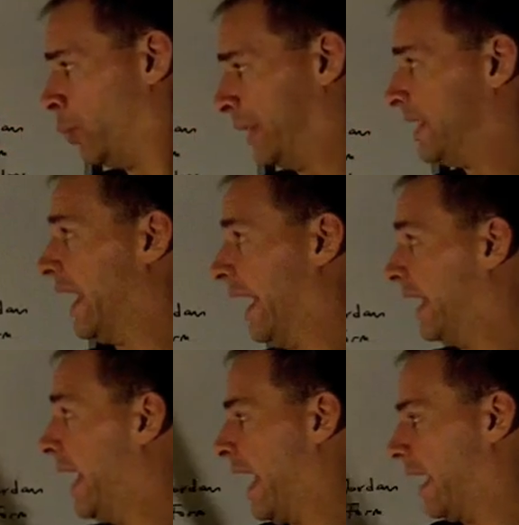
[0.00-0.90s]
we take
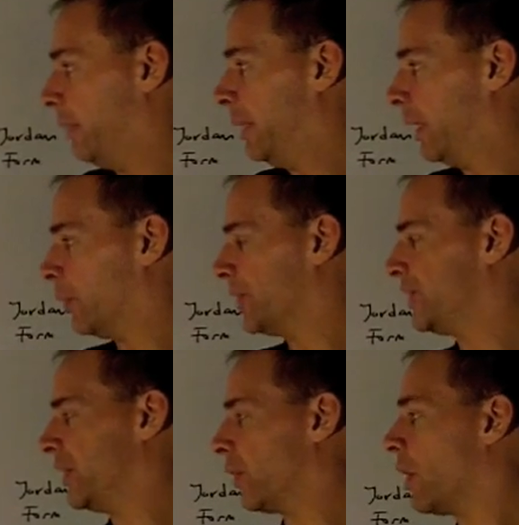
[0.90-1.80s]
a and b equal to
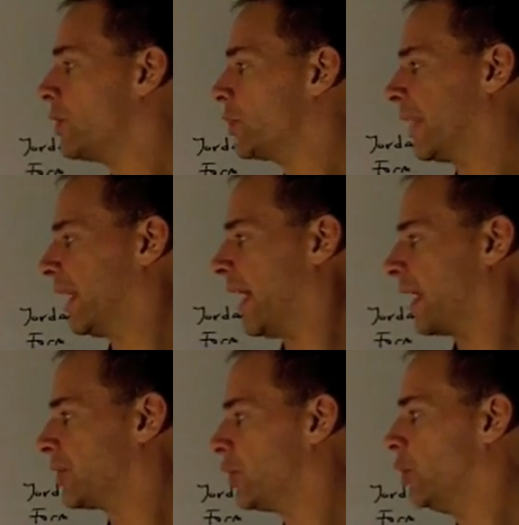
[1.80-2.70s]
0, so I get
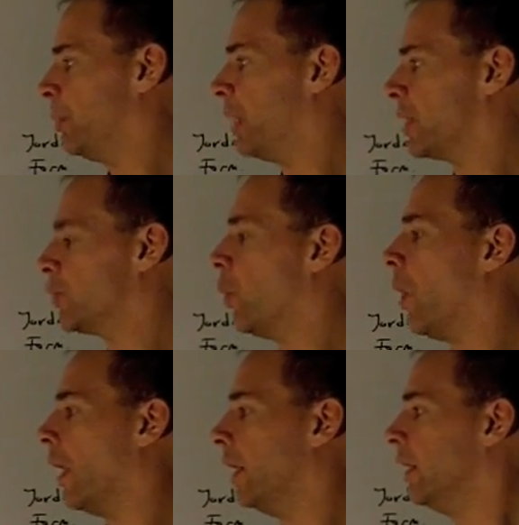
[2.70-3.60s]
x cubed plus
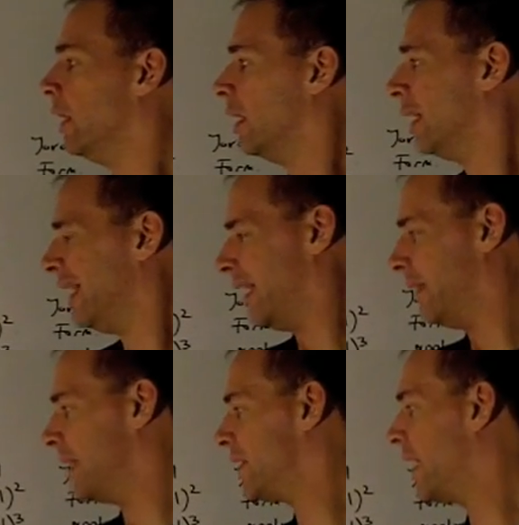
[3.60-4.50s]
1.
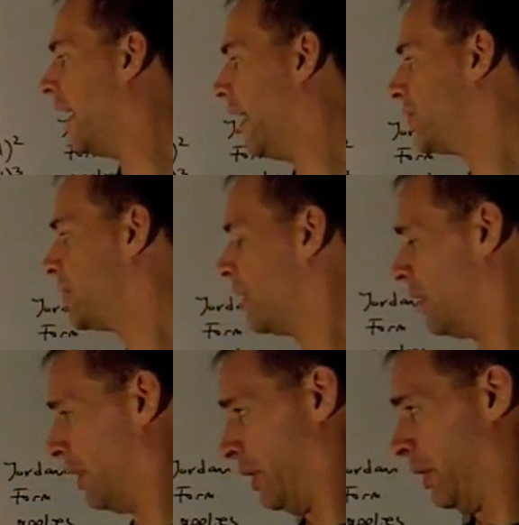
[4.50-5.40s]
In this case,
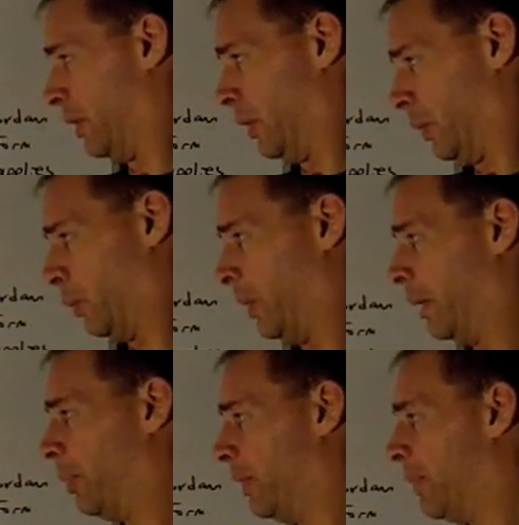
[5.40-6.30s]
we
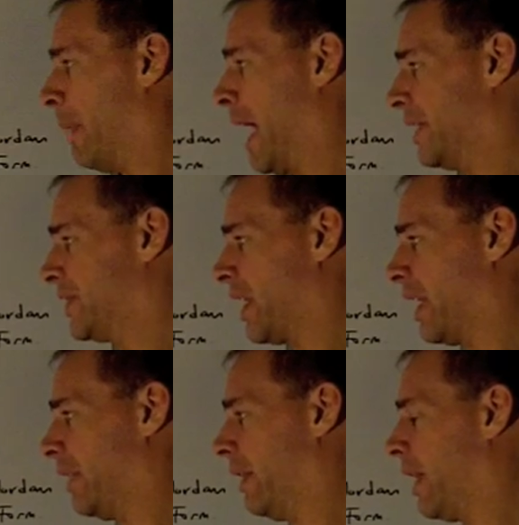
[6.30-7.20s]
could put the minus
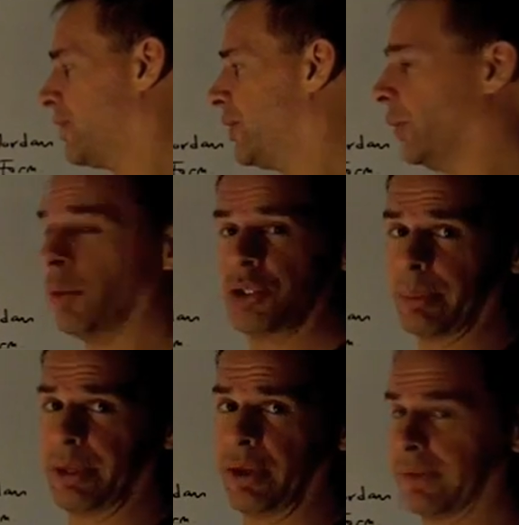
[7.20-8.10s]
sign in there too, which
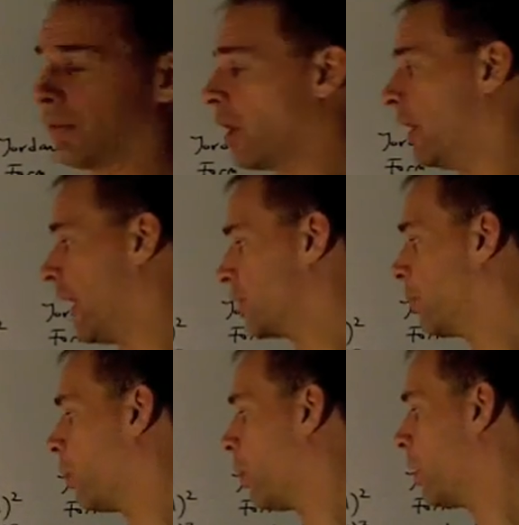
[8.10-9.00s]
will be good for our
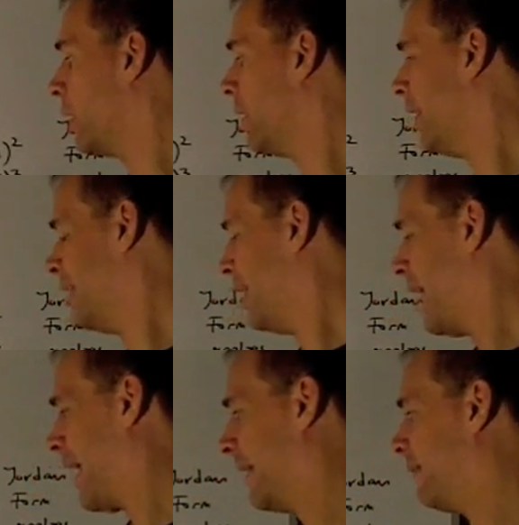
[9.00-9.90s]
next board.
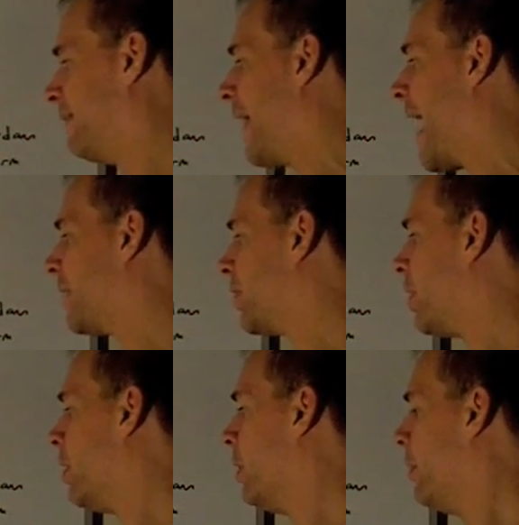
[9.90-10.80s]
I can
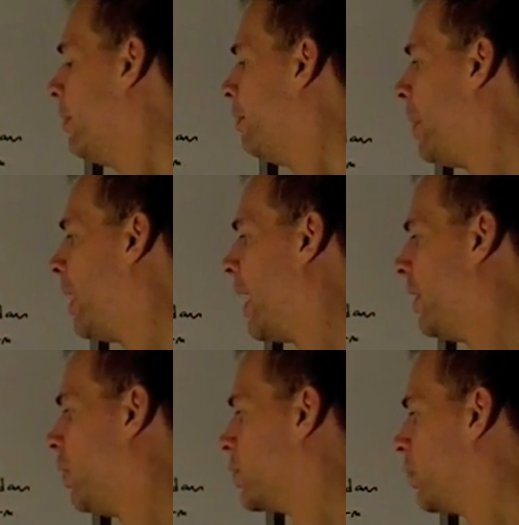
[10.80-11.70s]
factor, but I
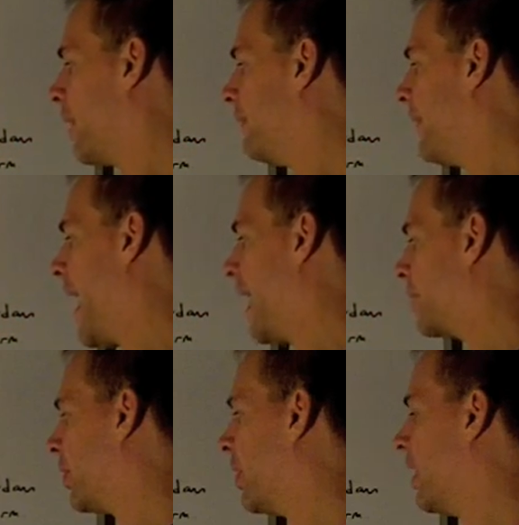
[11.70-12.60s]
notice when I
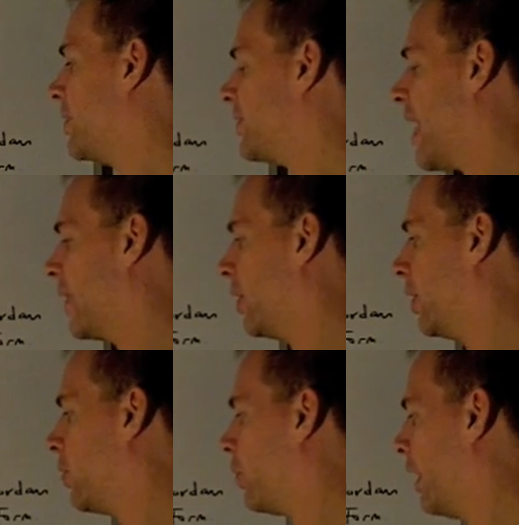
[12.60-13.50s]
factor, it's not going to
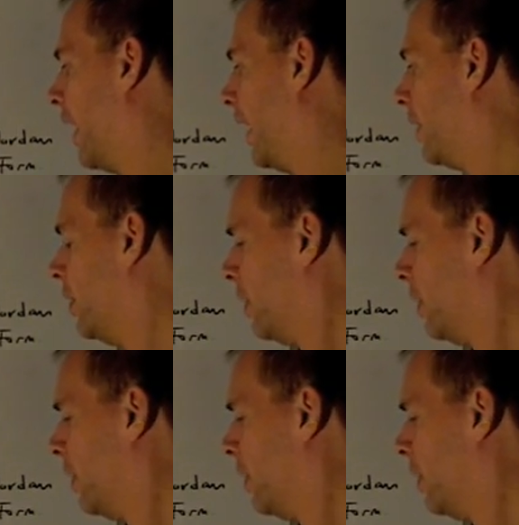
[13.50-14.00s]
create